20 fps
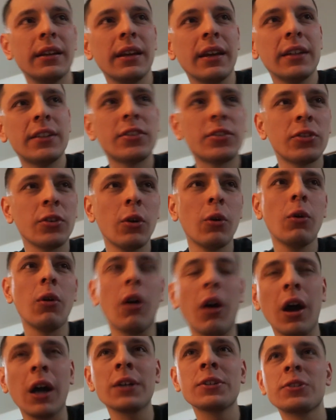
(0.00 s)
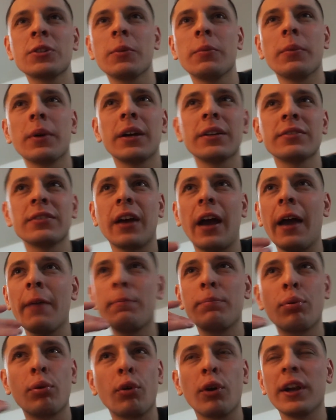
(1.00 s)
it's so awesome, because I
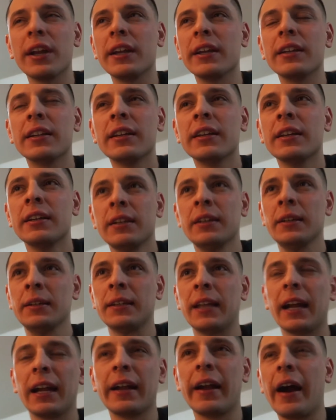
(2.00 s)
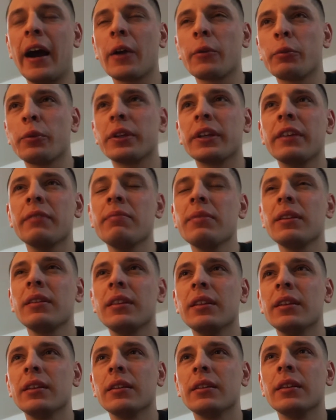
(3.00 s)
prayed that God would give me
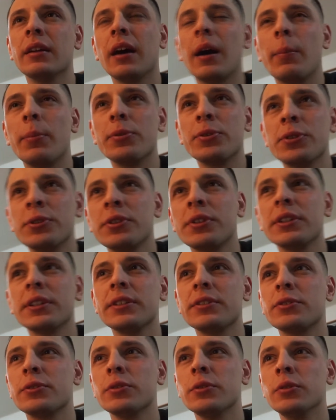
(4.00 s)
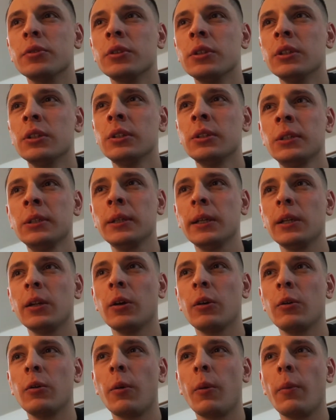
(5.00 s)
the opportunity to,
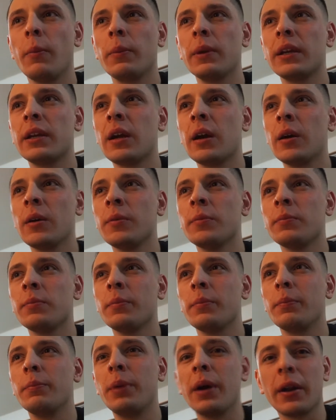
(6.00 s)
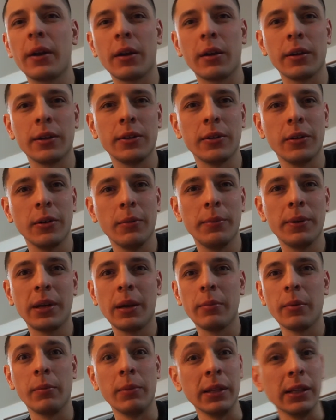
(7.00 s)
become better,
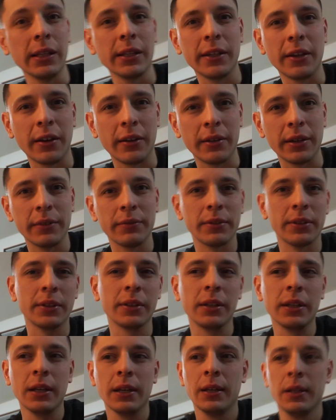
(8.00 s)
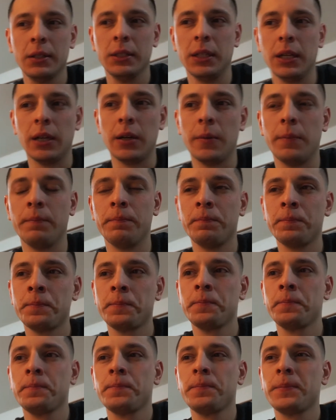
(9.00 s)
become a millionaire even.
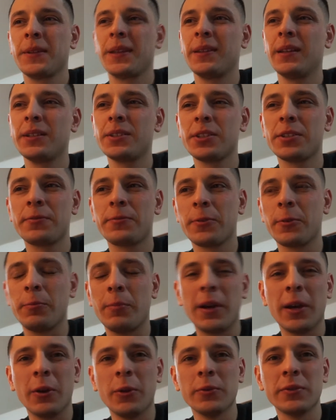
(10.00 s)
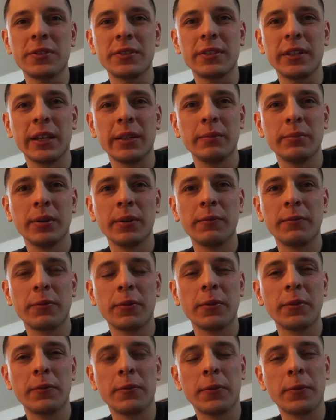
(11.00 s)
Not just for my own sake, but
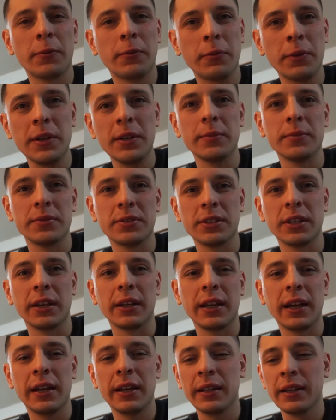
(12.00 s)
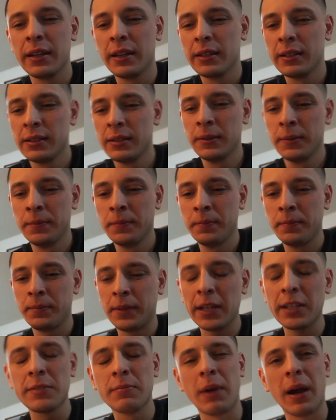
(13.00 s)
for freedom's sake.
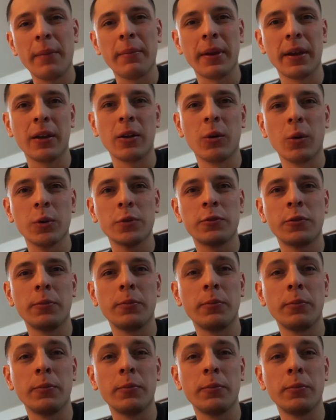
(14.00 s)
That's my main goal, is for